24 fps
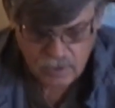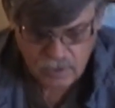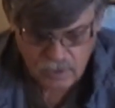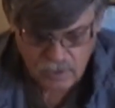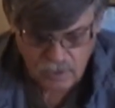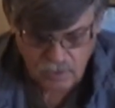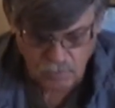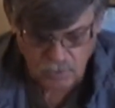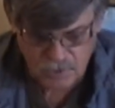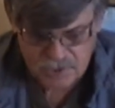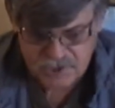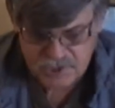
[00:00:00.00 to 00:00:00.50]

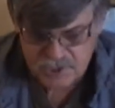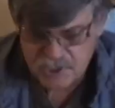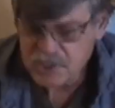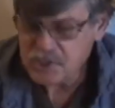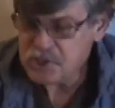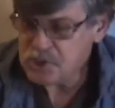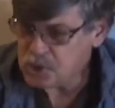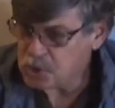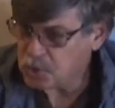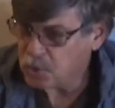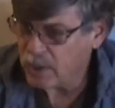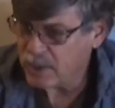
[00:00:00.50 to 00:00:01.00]
what's
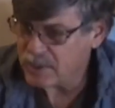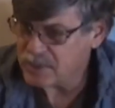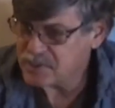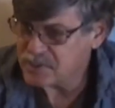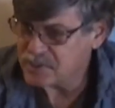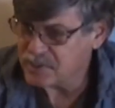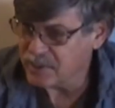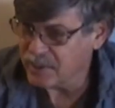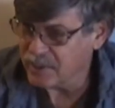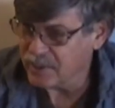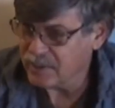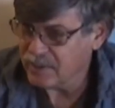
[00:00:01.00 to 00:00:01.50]

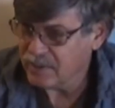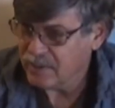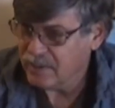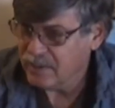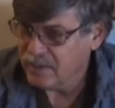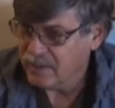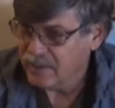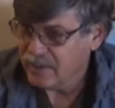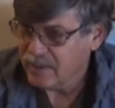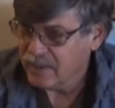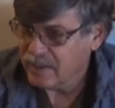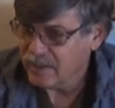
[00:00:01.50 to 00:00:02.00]
interesting
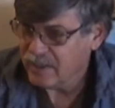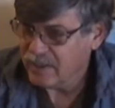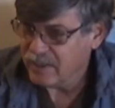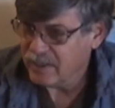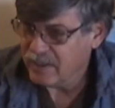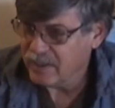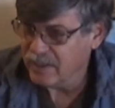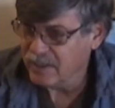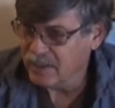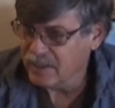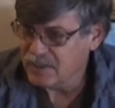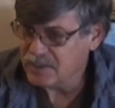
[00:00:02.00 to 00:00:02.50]

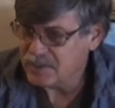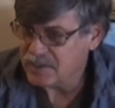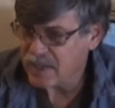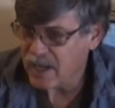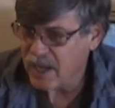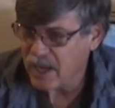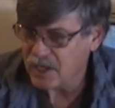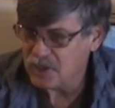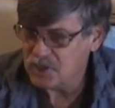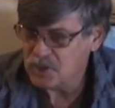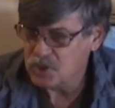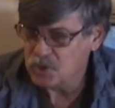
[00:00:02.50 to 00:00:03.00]
is
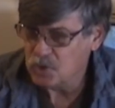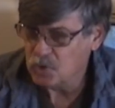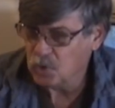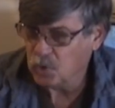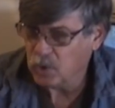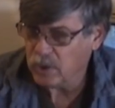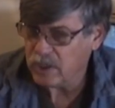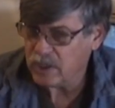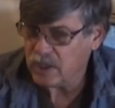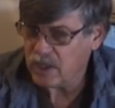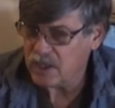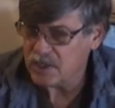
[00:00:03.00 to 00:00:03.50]
as you
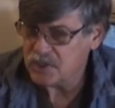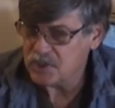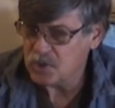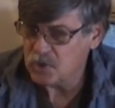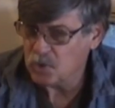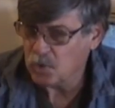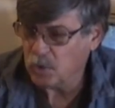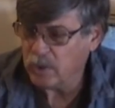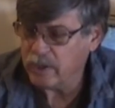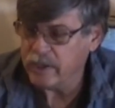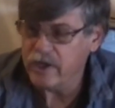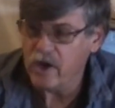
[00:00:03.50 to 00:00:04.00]

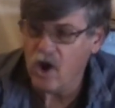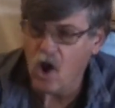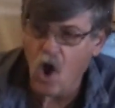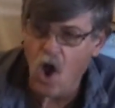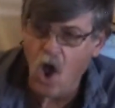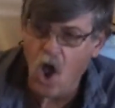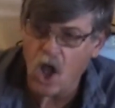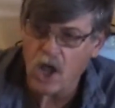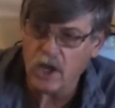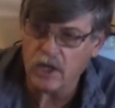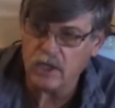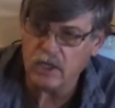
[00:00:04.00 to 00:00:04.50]
read
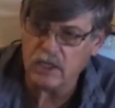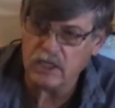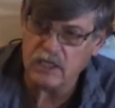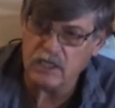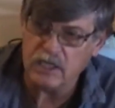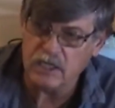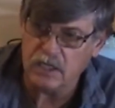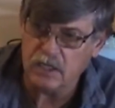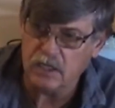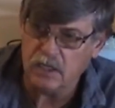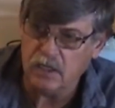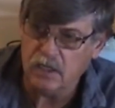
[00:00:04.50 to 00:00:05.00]
on
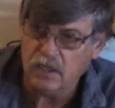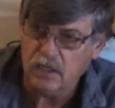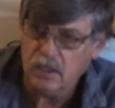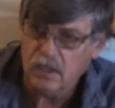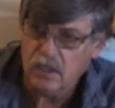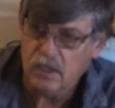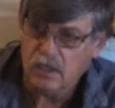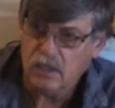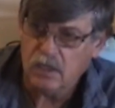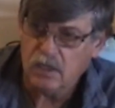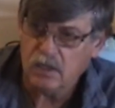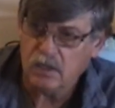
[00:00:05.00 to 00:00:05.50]
in
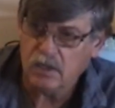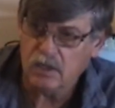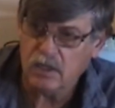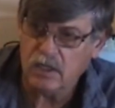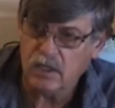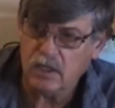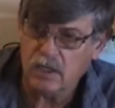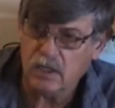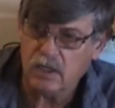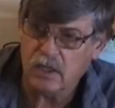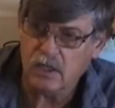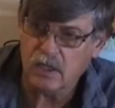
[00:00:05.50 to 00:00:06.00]

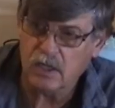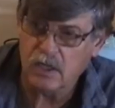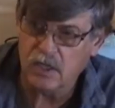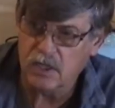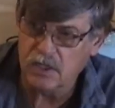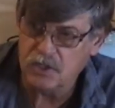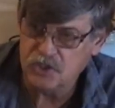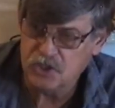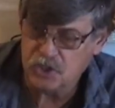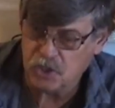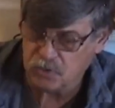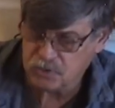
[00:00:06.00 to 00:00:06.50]

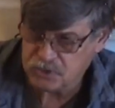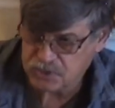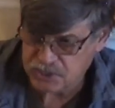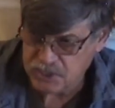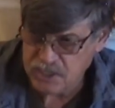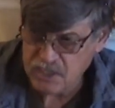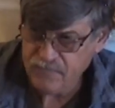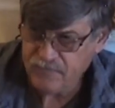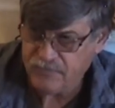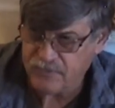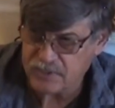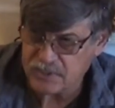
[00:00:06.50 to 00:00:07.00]

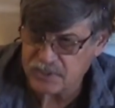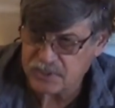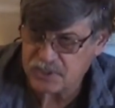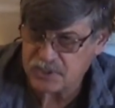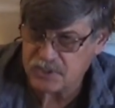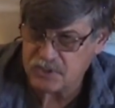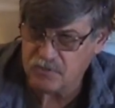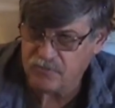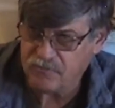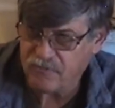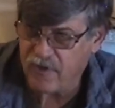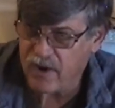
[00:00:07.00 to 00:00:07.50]
Josephus,
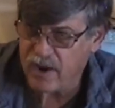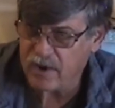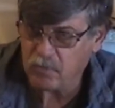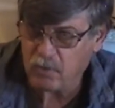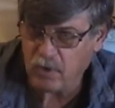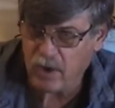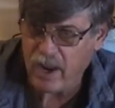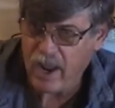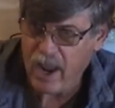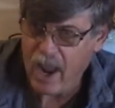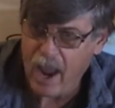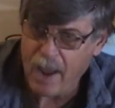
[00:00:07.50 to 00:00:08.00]
you find
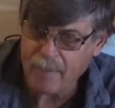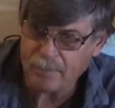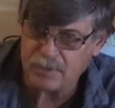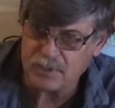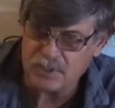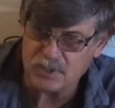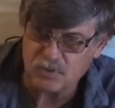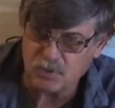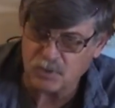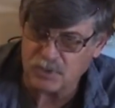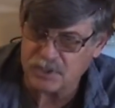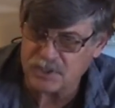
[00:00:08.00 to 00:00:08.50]
what
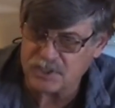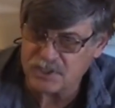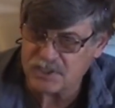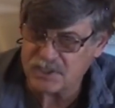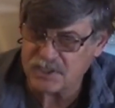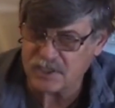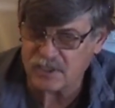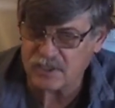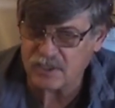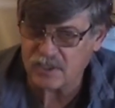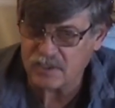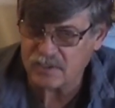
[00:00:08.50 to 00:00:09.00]
happens with the
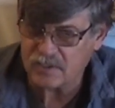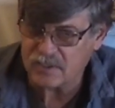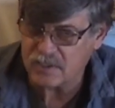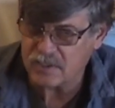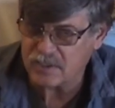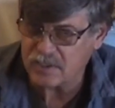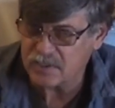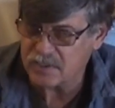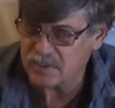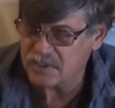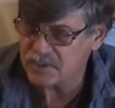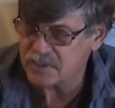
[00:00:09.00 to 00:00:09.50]

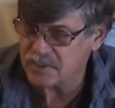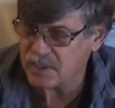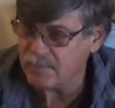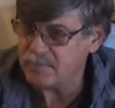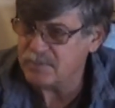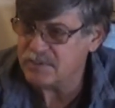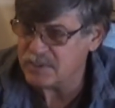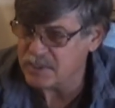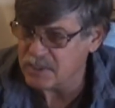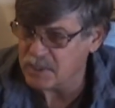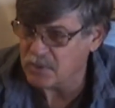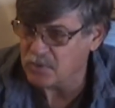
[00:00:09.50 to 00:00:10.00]

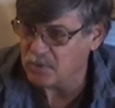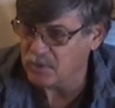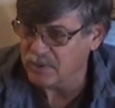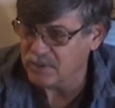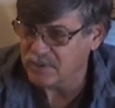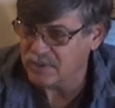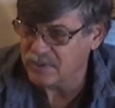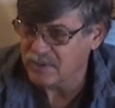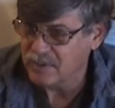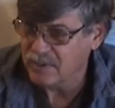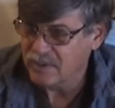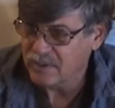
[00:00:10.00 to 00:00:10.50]

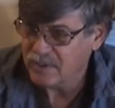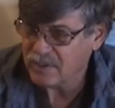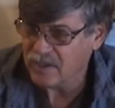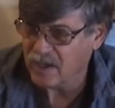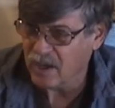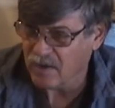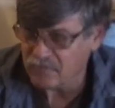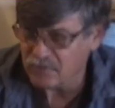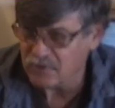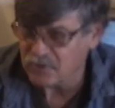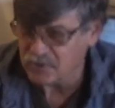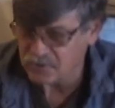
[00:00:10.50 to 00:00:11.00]
subsequent
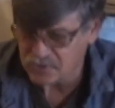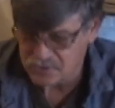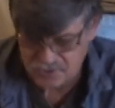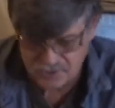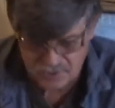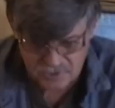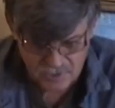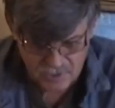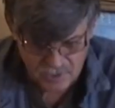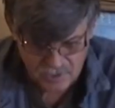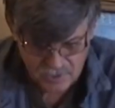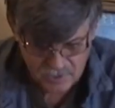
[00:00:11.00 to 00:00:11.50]

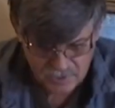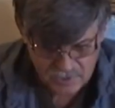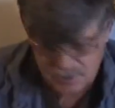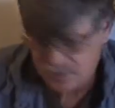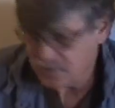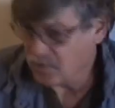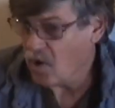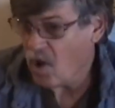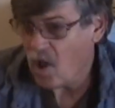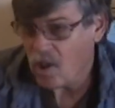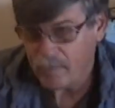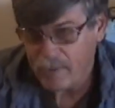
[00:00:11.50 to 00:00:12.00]
governors, because
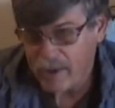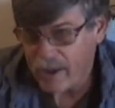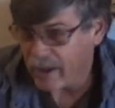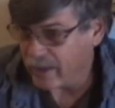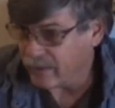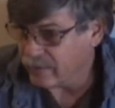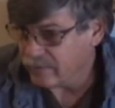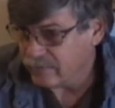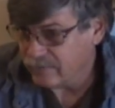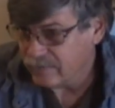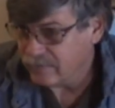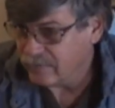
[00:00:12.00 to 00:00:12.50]
they're all
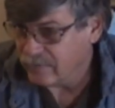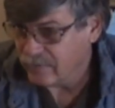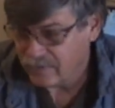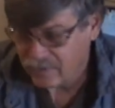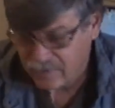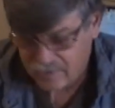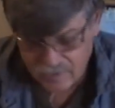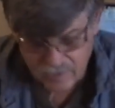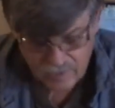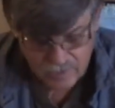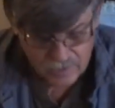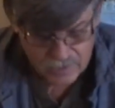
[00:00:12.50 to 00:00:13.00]
bad.
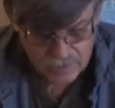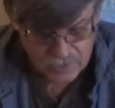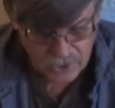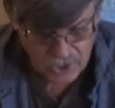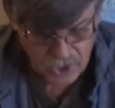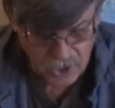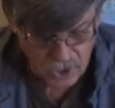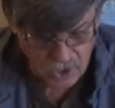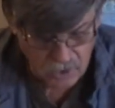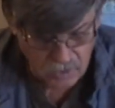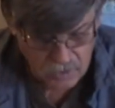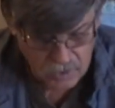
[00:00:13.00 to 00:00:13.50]
You
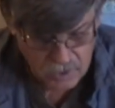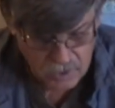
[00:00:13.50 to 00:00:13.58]
know,